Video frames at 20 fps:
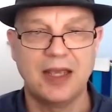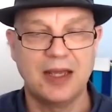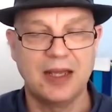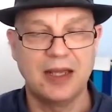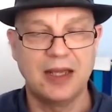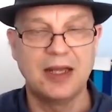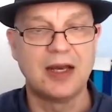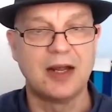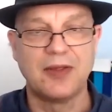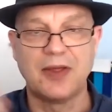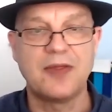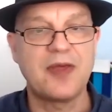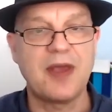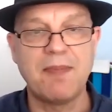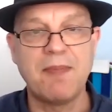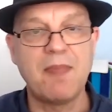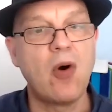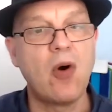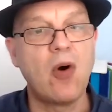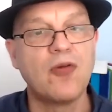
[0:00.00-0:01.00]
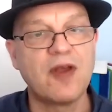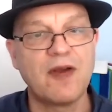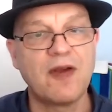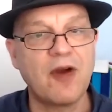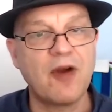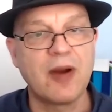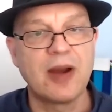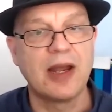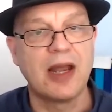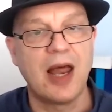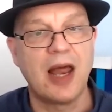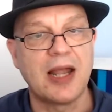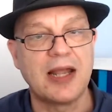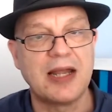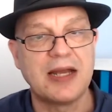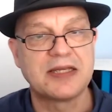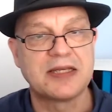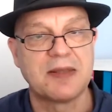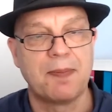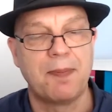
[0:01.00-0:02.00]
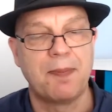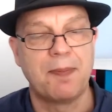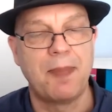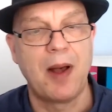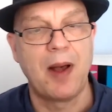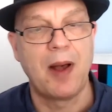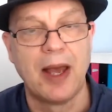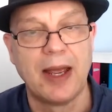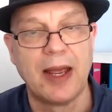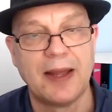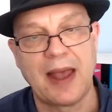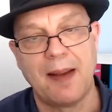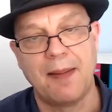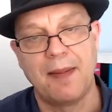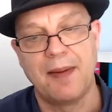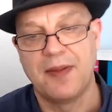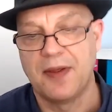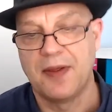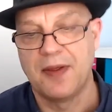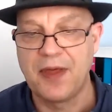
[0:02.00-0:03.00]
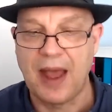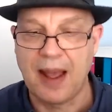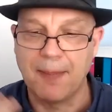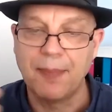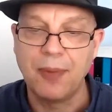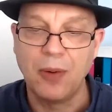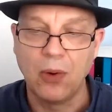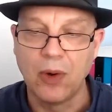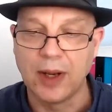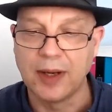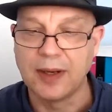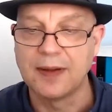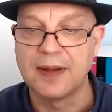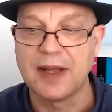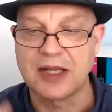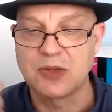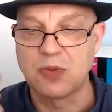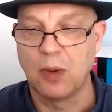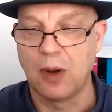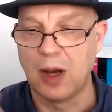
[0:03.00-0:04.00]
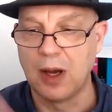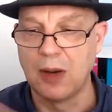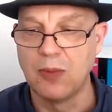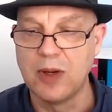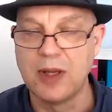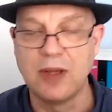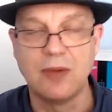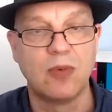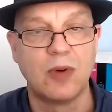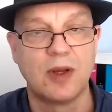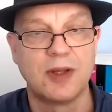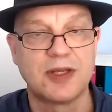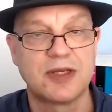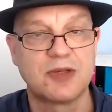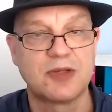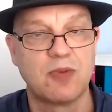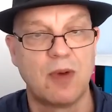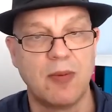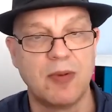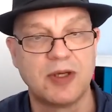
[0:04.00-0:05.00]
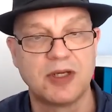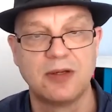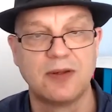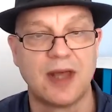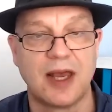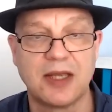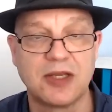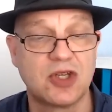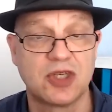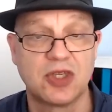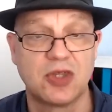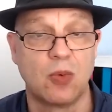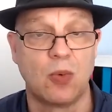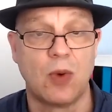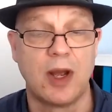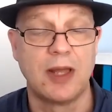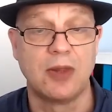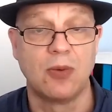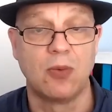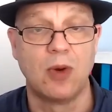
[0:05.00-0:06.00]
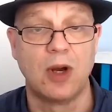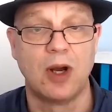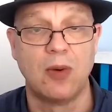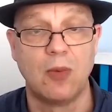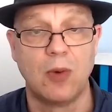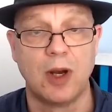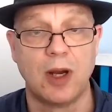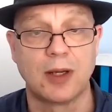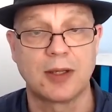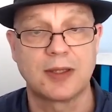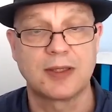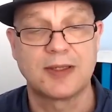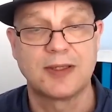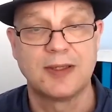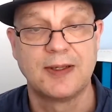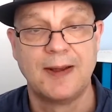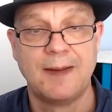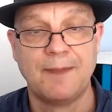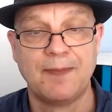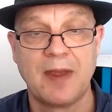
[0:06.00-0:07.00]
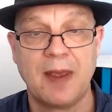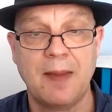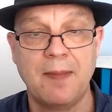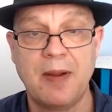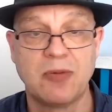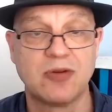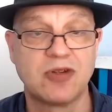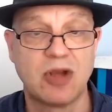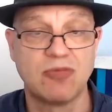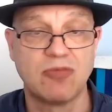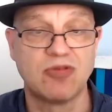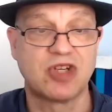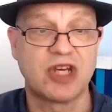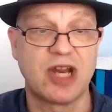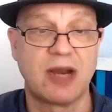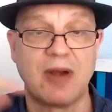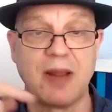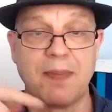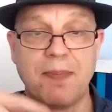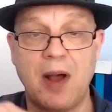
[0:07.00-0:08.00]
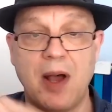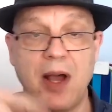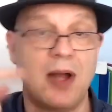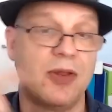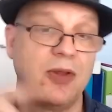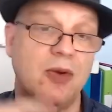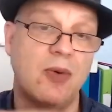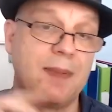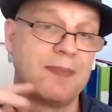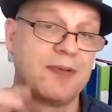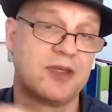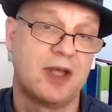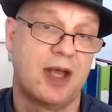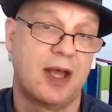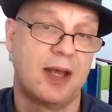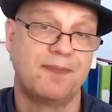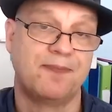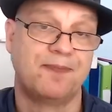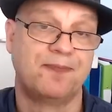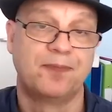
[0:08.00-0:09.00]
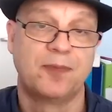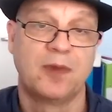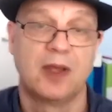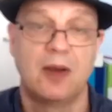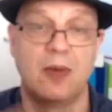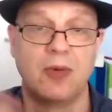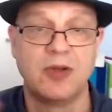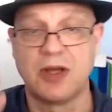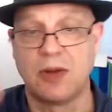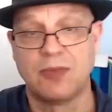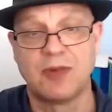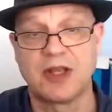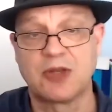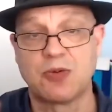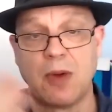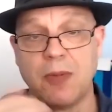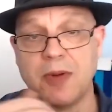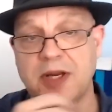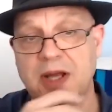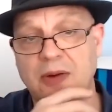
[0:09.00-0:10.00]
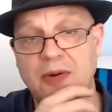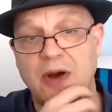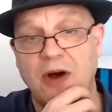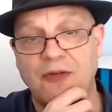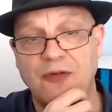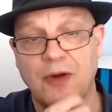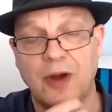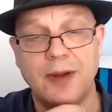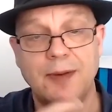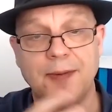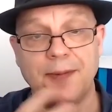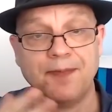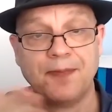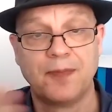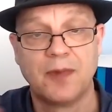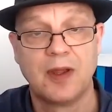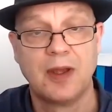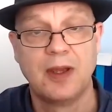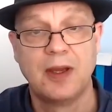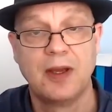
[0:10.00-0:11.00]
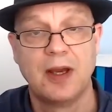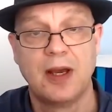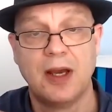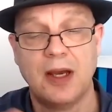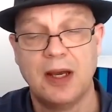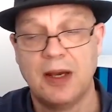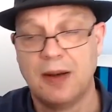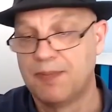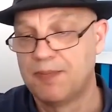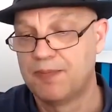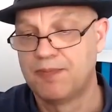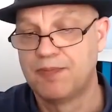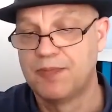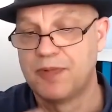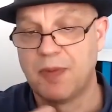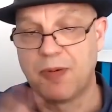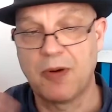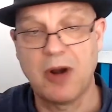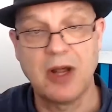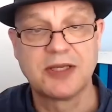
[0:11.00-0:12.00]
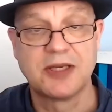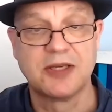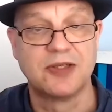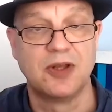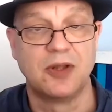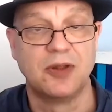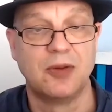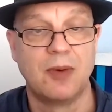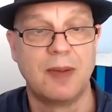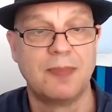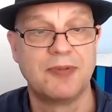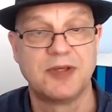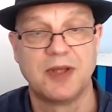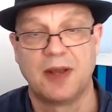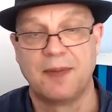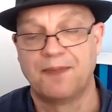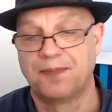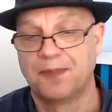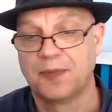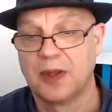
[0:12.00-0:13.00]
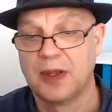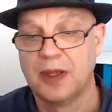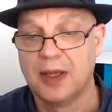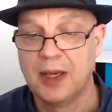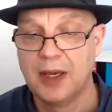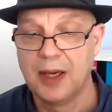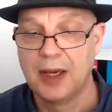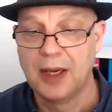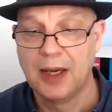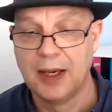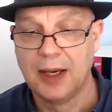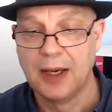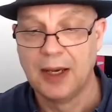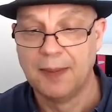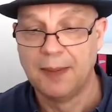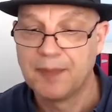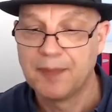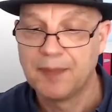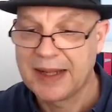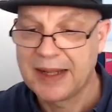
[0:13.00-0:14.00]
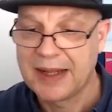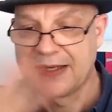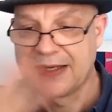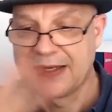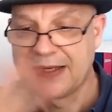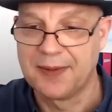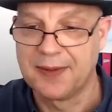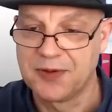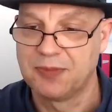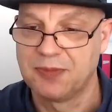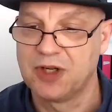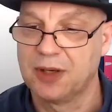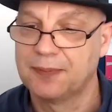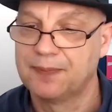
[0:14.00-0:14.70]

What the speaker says: you know, they're very likely to buy at that point, and that's why we do that. It's just the way the world works. People don't generally buy on the website. That's why we don't offer the prices on the website. But that's another subject.